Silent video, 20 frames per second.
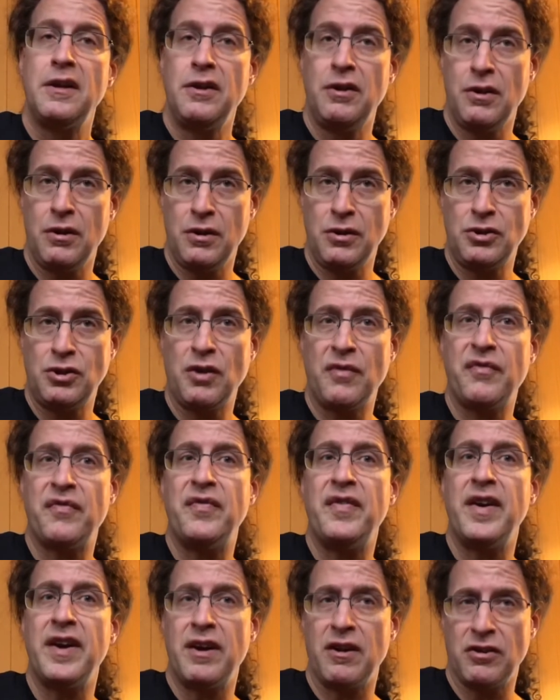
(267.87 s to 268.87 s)
Use your
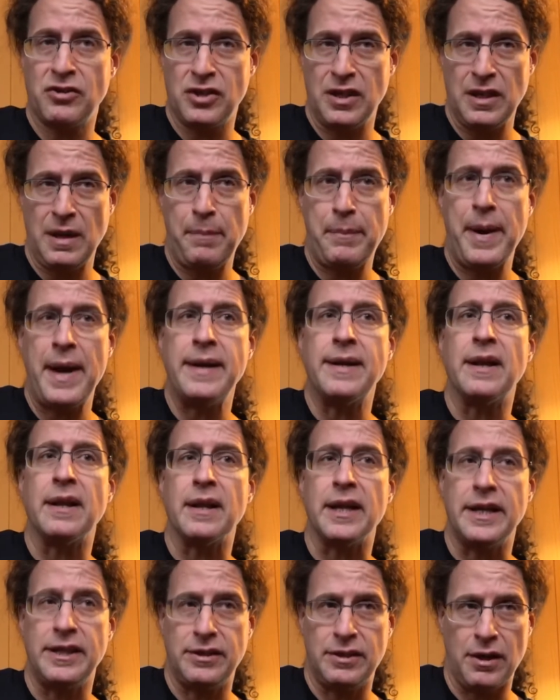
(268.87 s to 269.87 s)
fingers
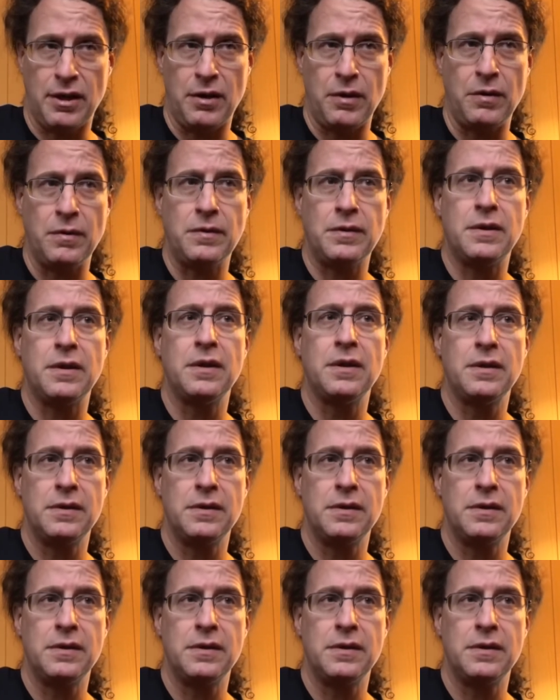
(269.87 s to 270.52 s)
independently. Don't.